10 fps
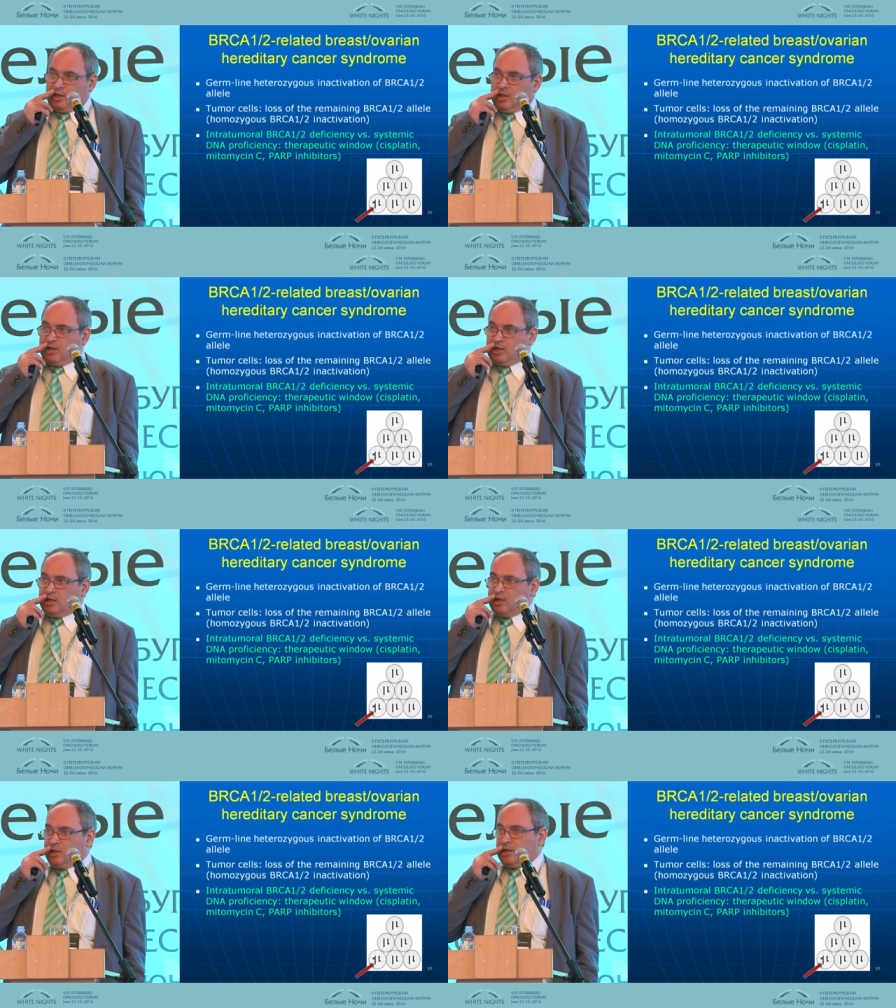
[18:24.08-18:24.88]
Uh,
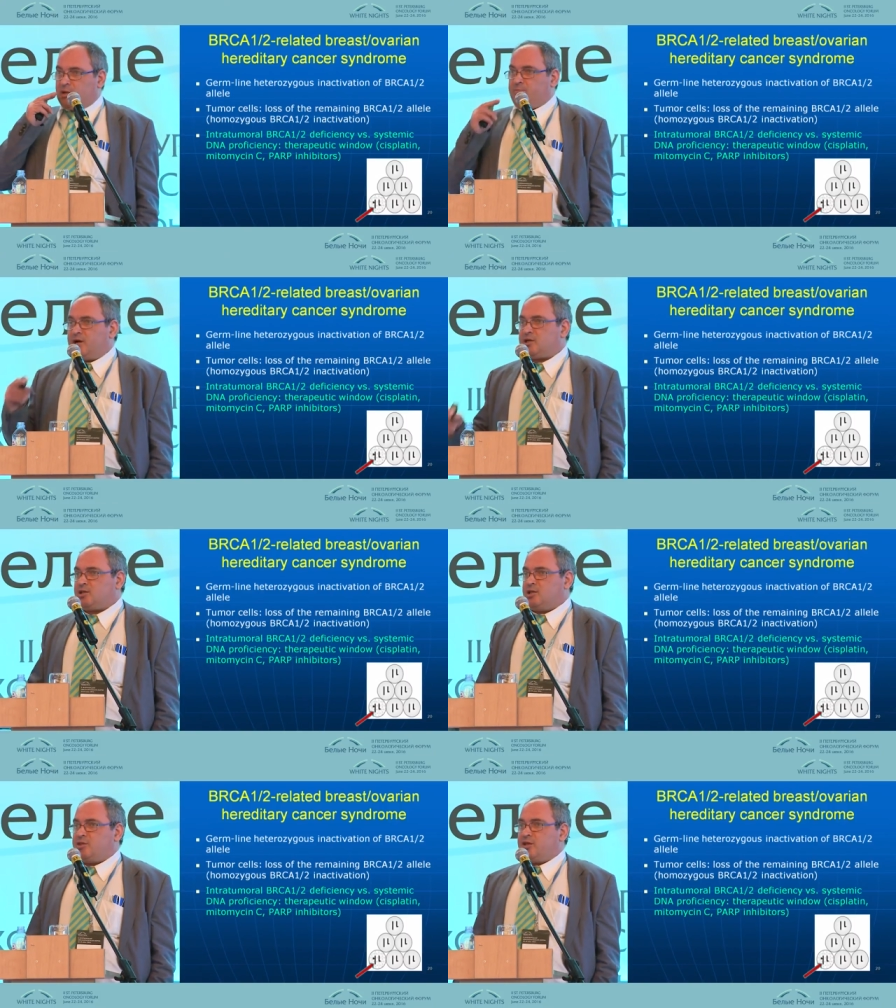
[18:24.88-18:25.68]

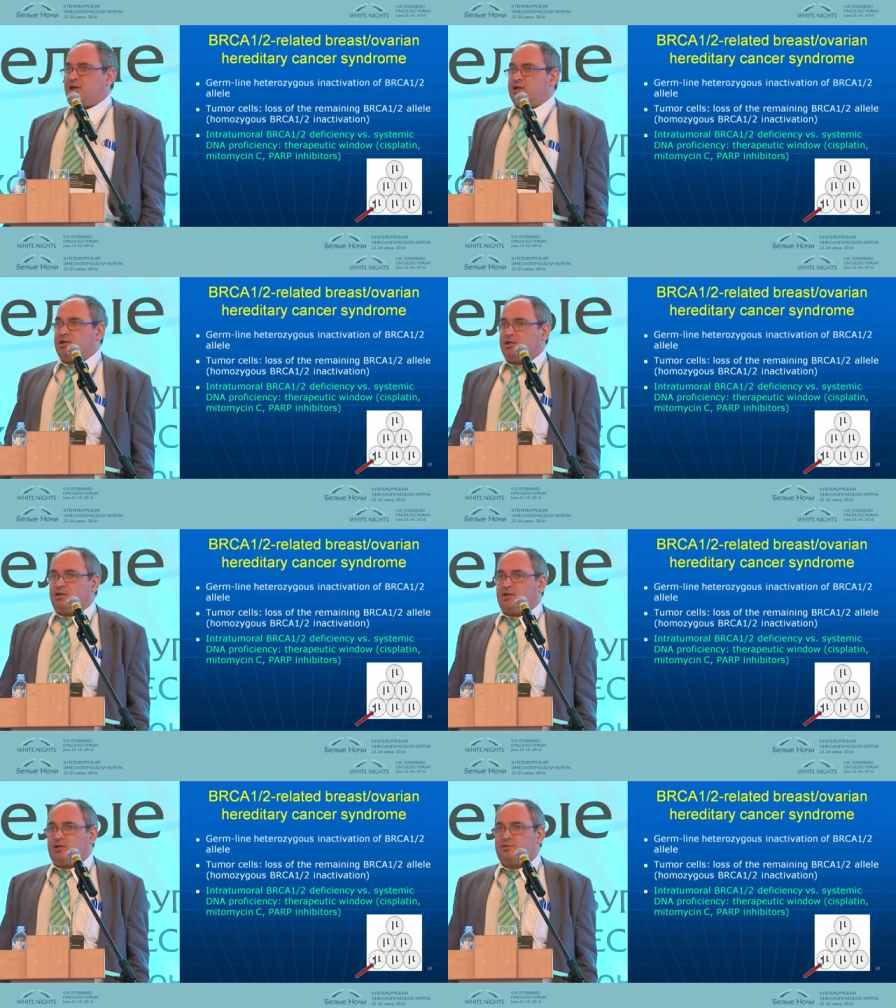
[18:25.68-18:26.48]
apparently, the
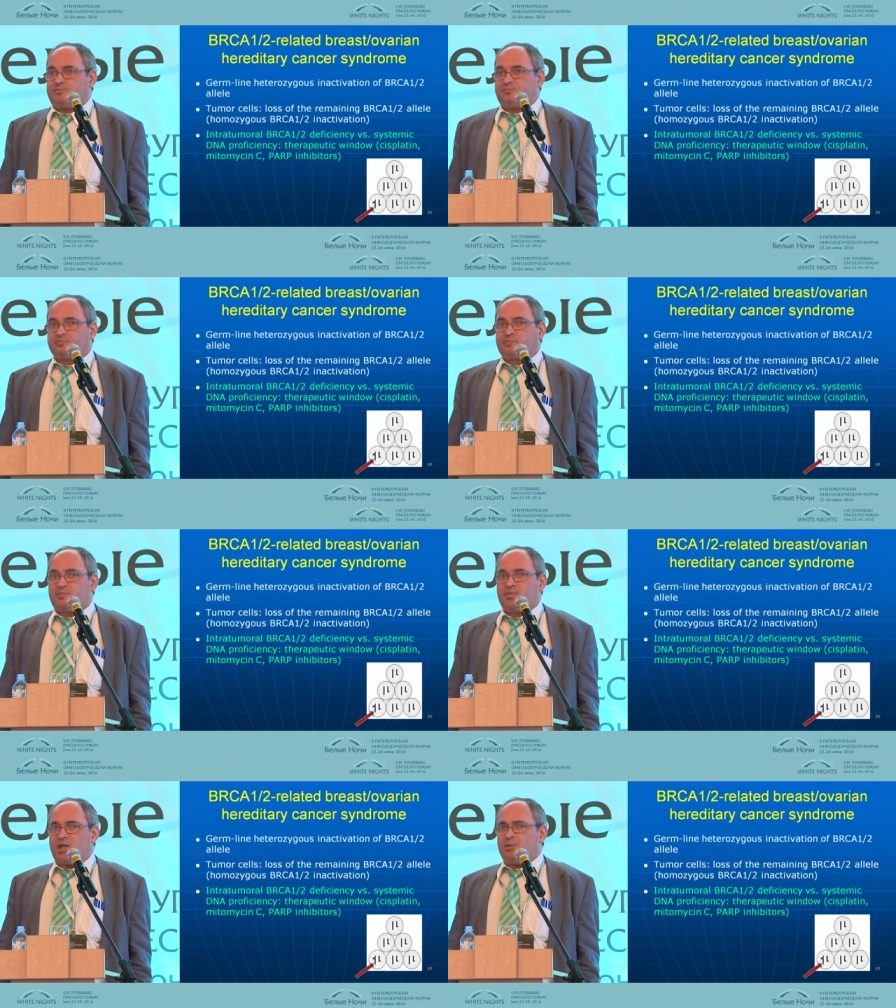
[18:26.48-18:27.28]

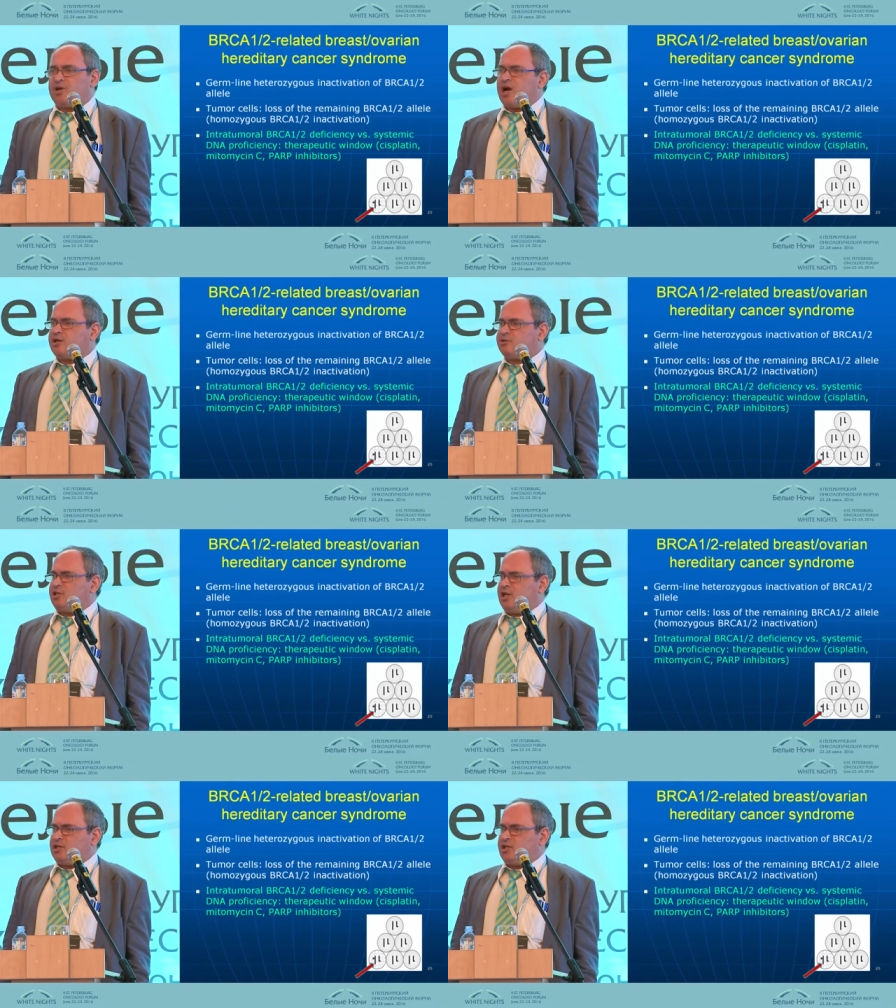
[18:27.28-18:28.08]
B R C
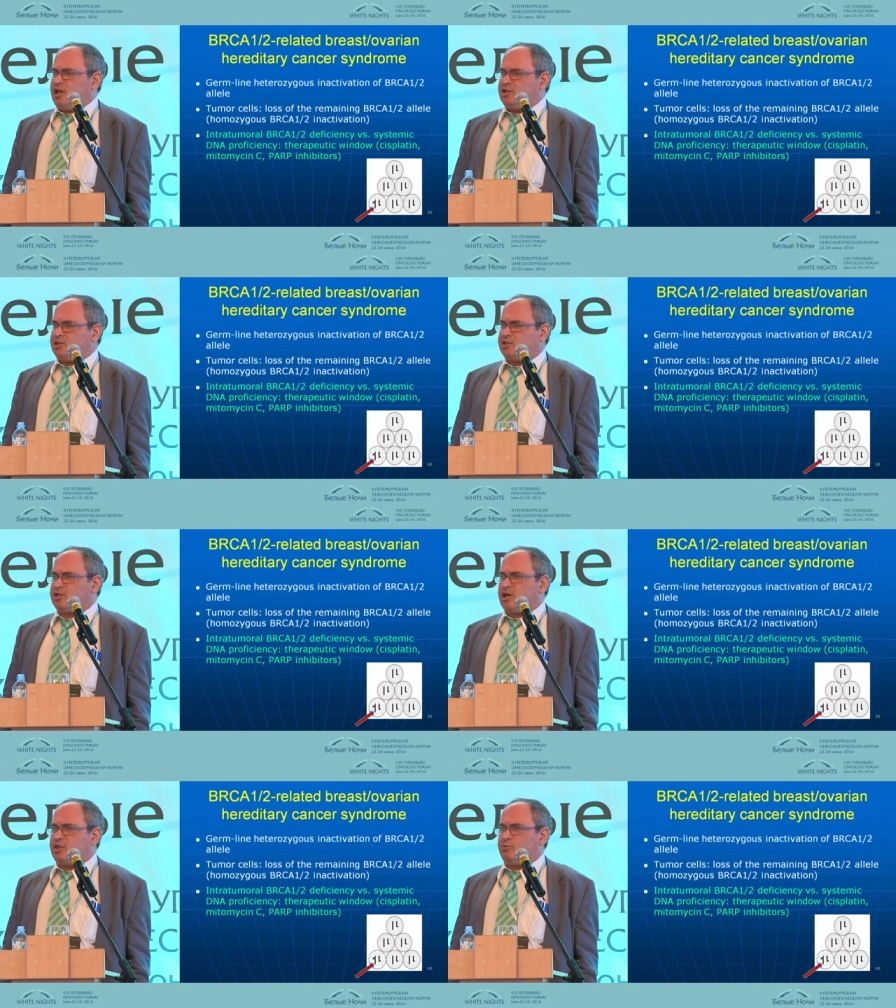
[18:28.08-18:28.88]
A-related cancers
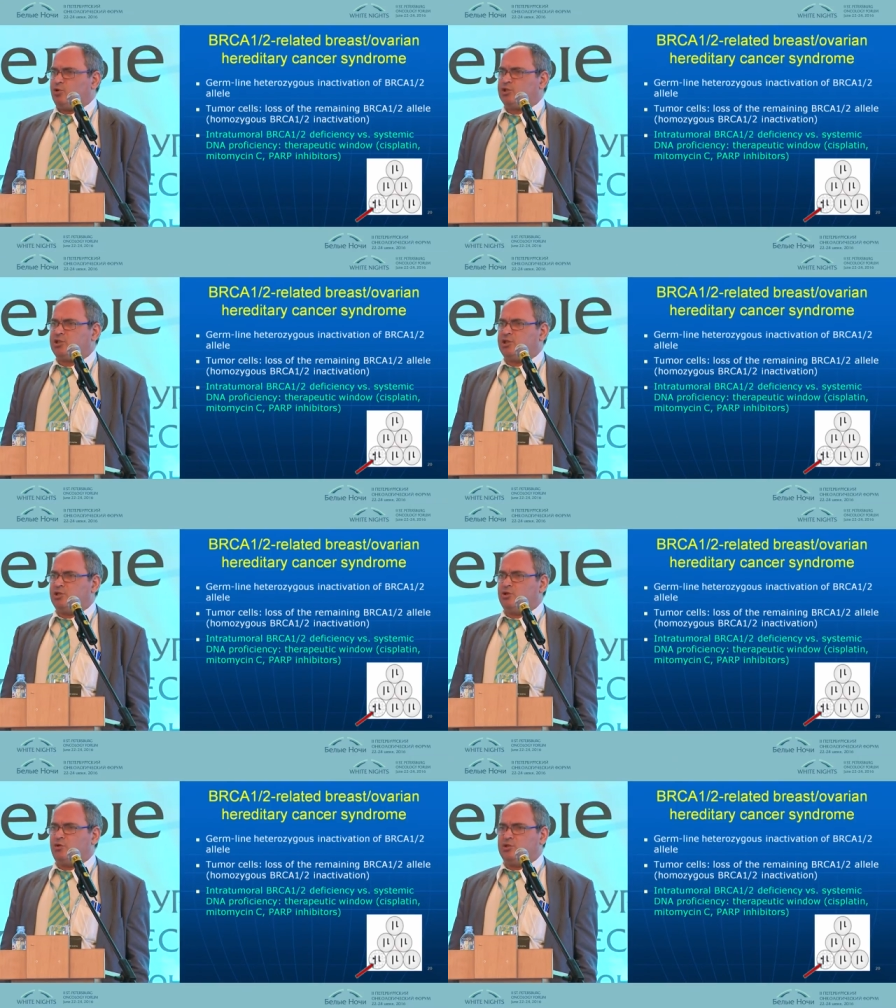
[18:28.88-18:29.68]
are the most
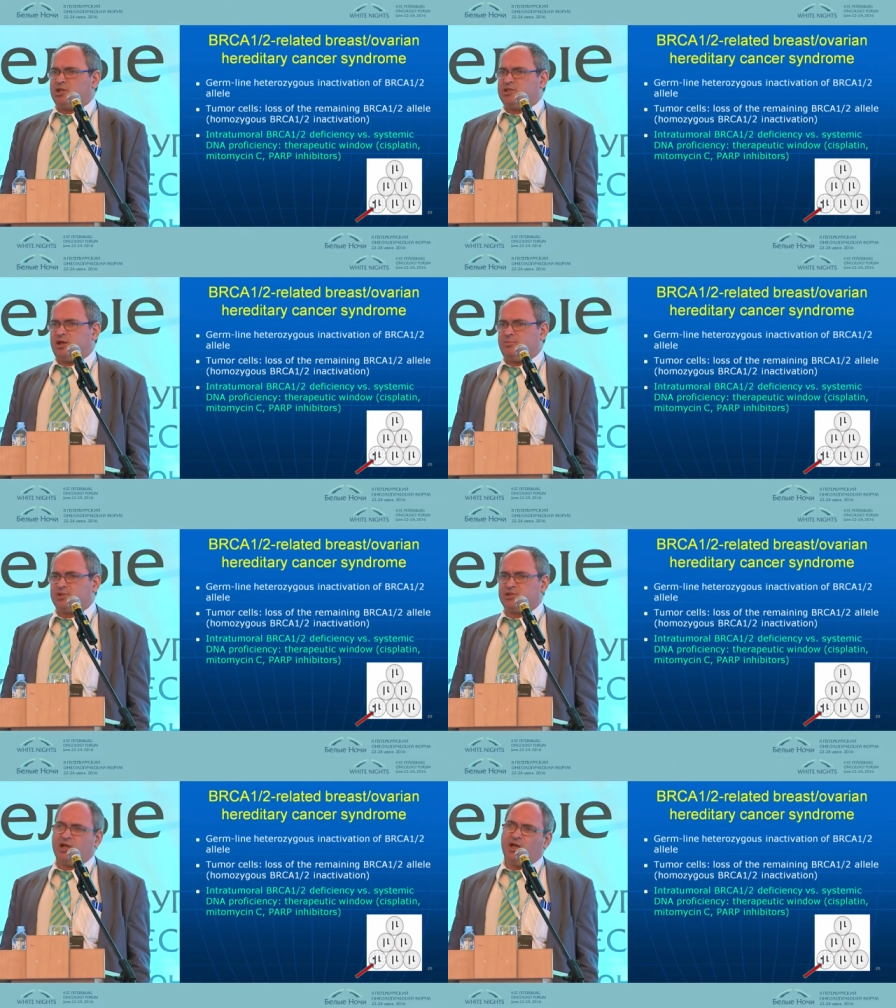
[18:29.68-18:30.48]
known
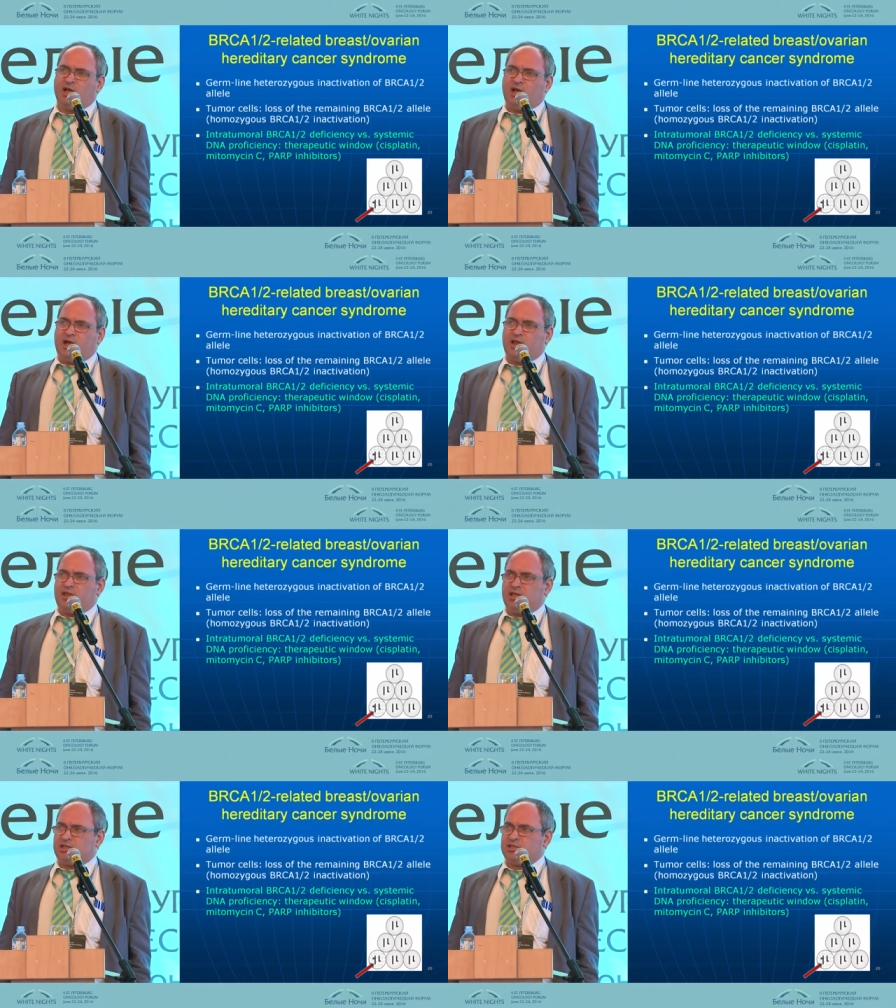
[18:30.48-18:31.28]
examples, and
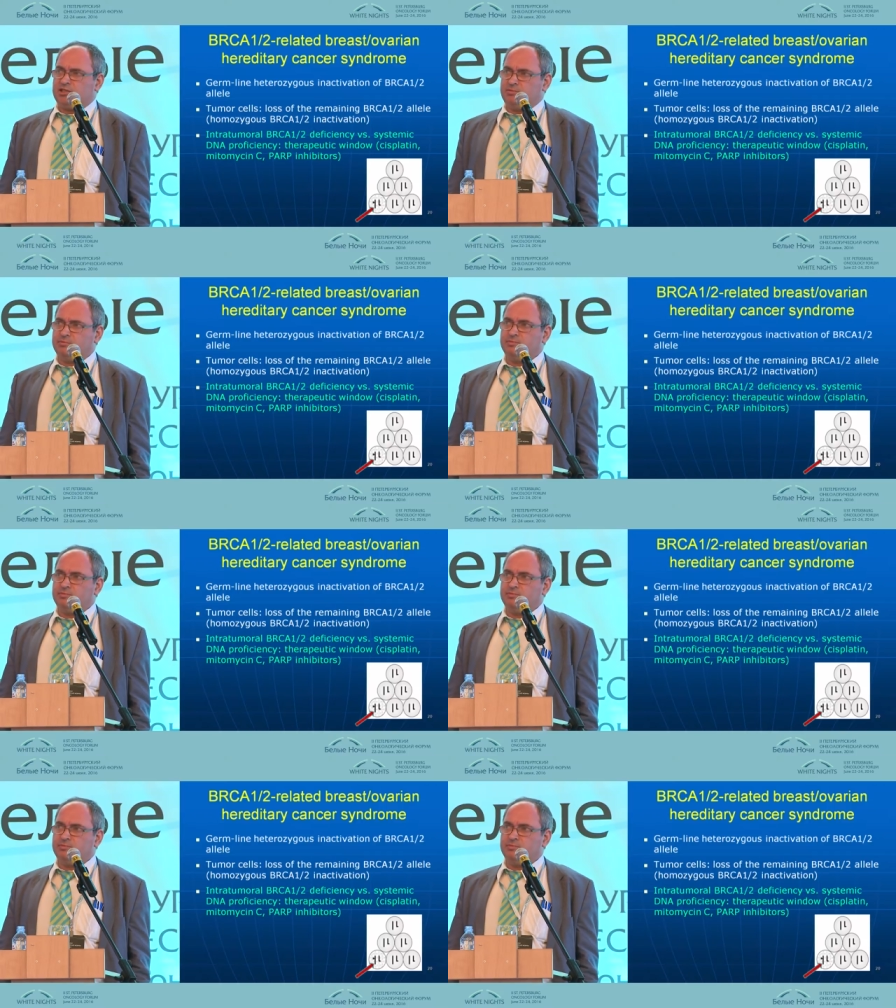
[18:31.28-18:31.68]
this is